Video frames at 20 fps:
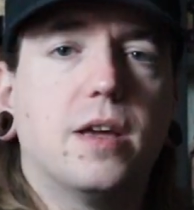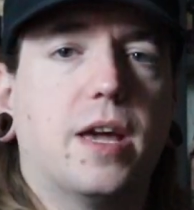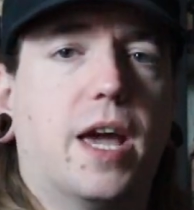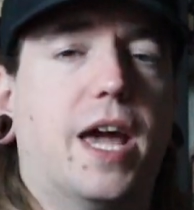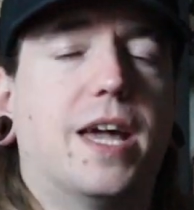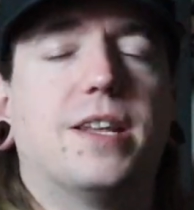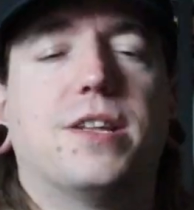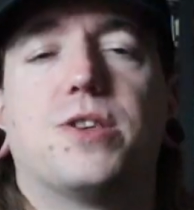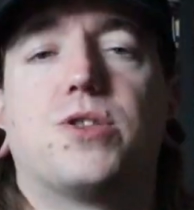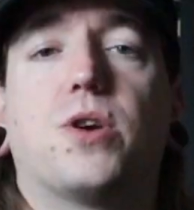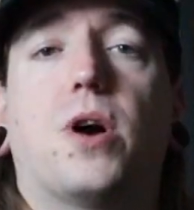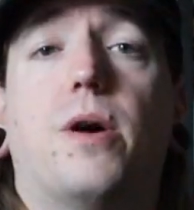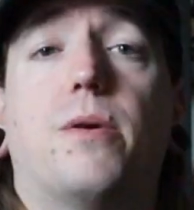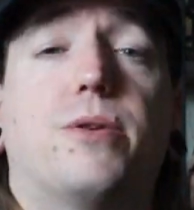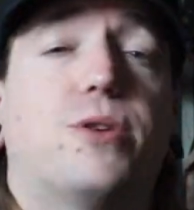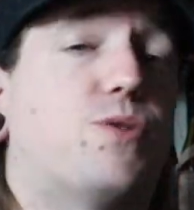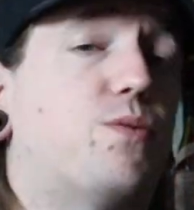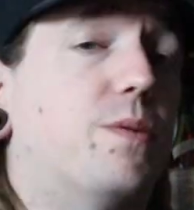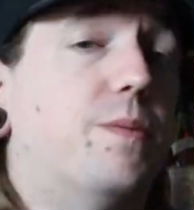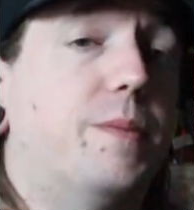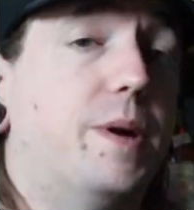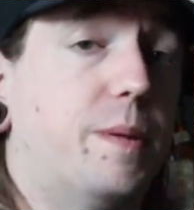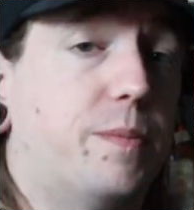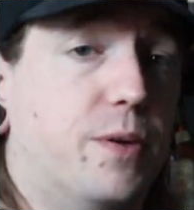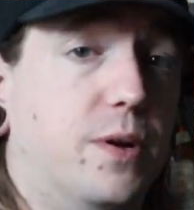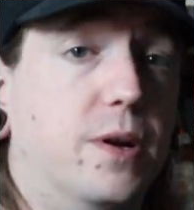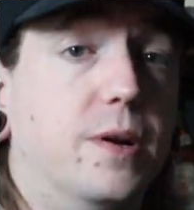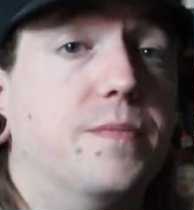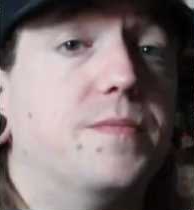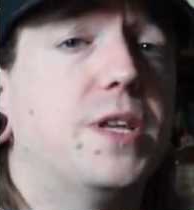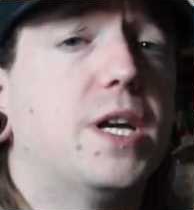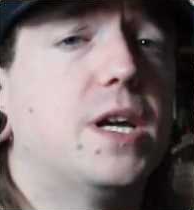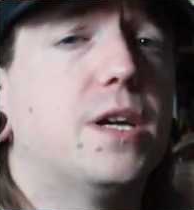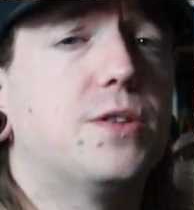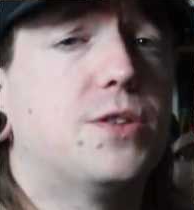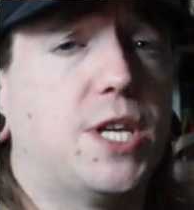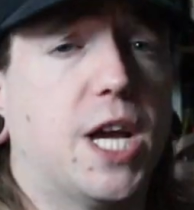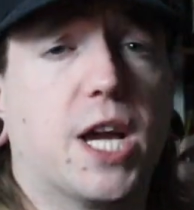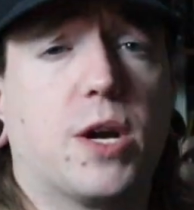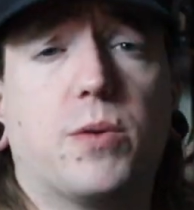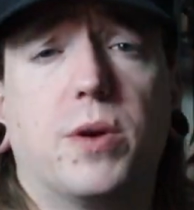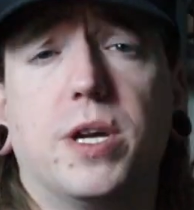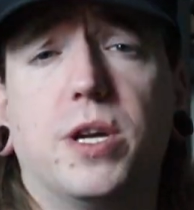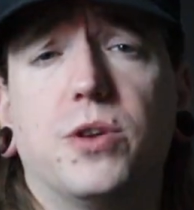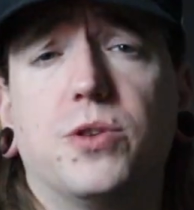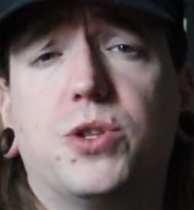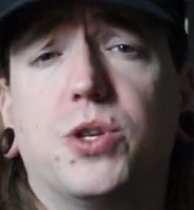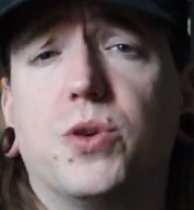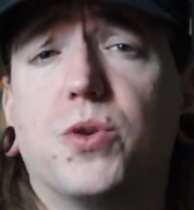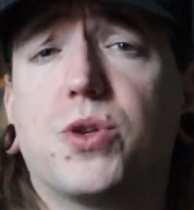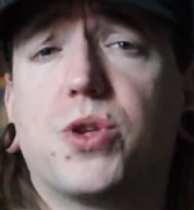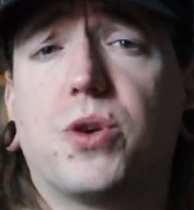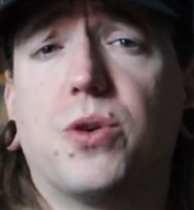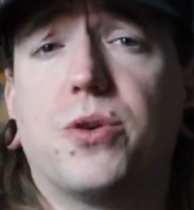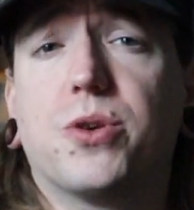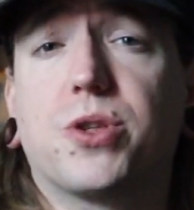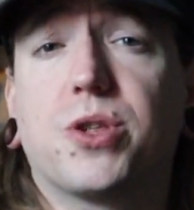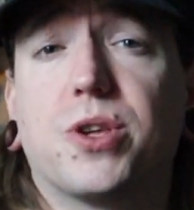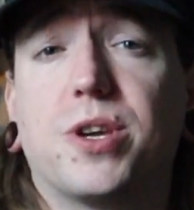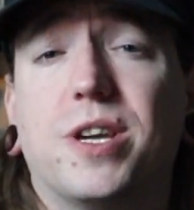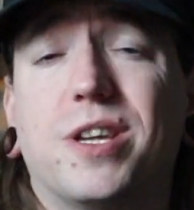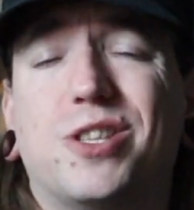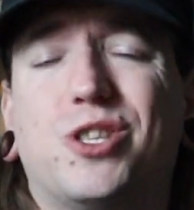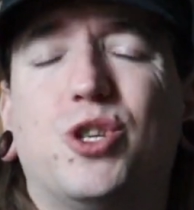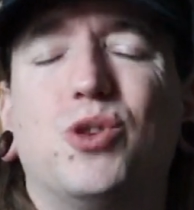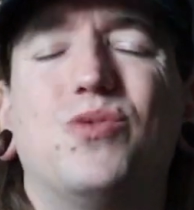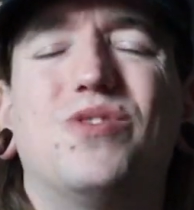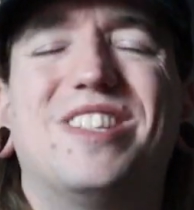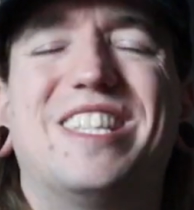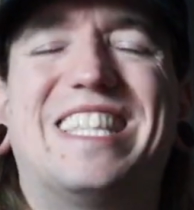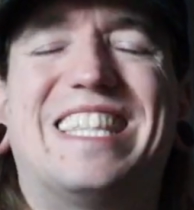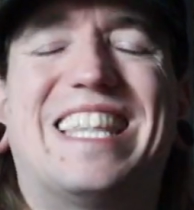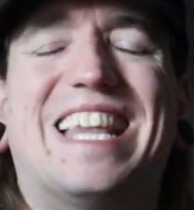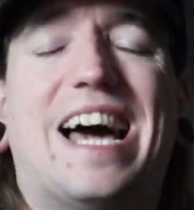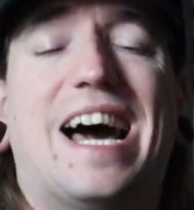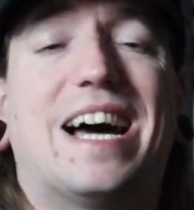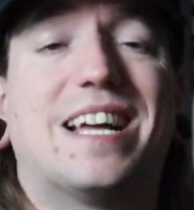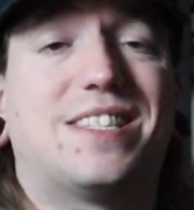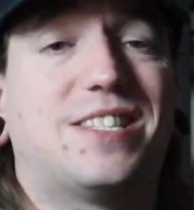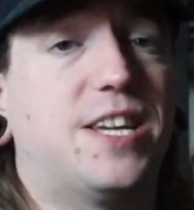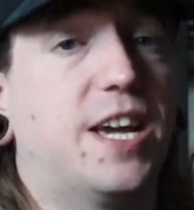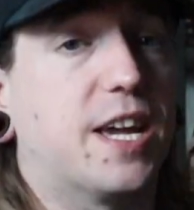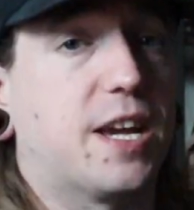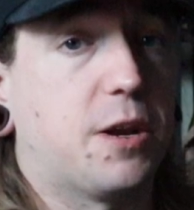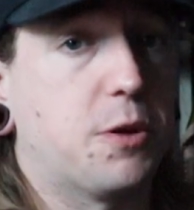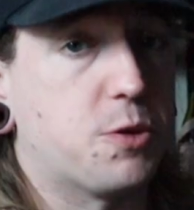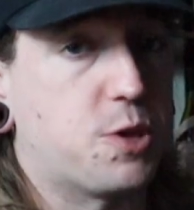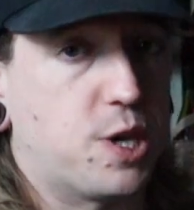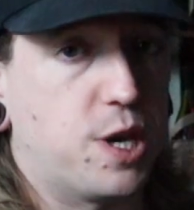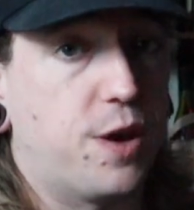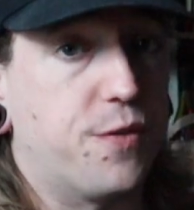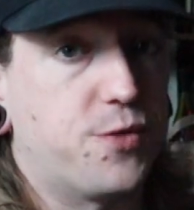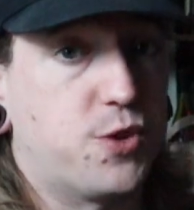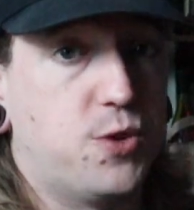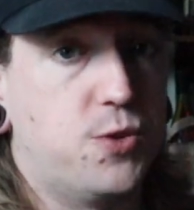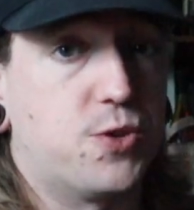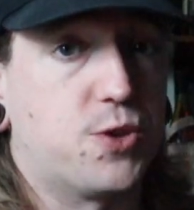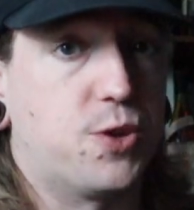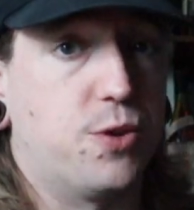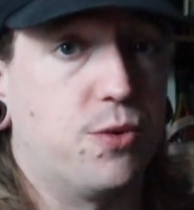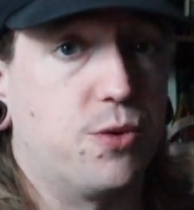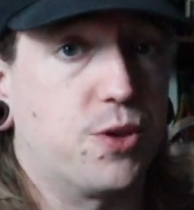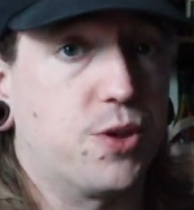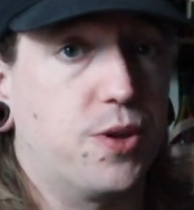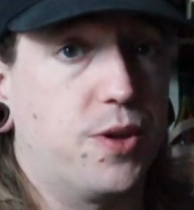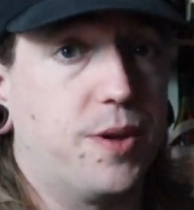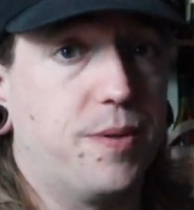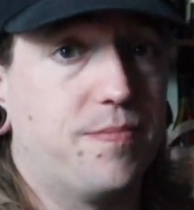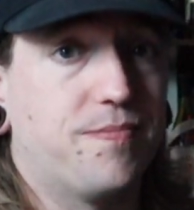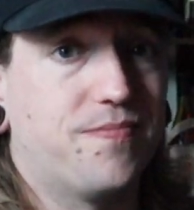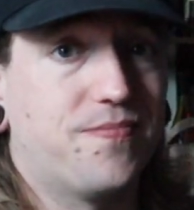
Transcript: And as always, remember, take what you do seriously, do not take yourselves too seriously.